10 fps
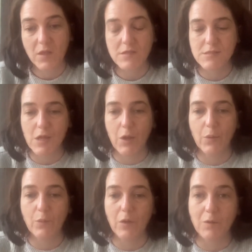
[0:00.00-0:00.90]

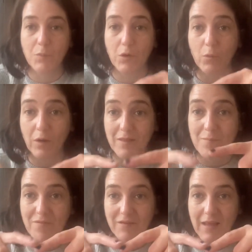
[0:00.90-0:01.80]
So I put it all in the
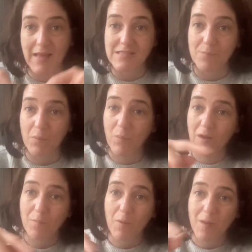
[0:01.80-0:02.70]
muffin case, but when
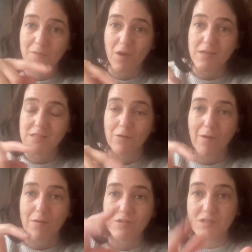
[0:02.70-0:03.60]
I piped the icing
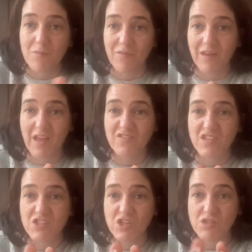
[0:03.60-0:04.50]
round, the muffin
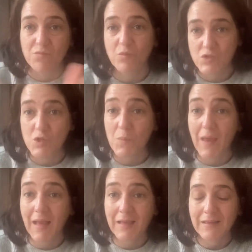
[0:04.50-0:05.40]
cases just were too
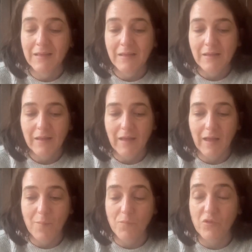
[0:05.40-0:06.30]
big.
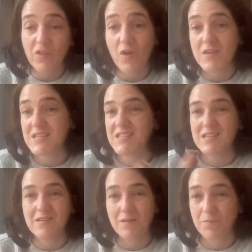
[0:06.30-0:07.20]
So
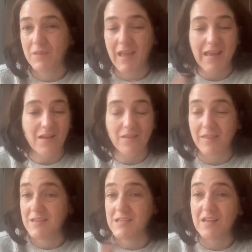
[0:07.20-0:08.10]
the cake cut
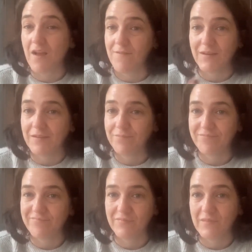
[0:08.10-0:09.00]
thing didn't cover
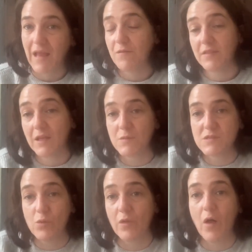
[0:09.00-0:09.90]
everything. It was
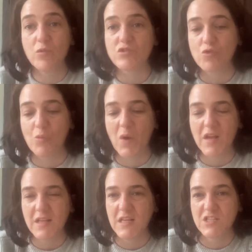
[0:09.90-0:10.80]
all the whole strawberry,
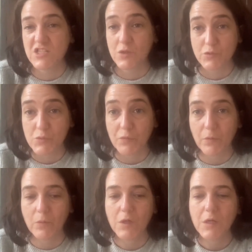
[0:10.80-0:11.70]
and it just looked
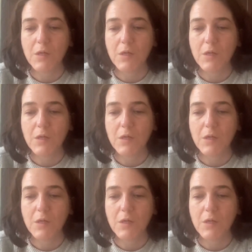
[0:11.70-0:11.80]
awful.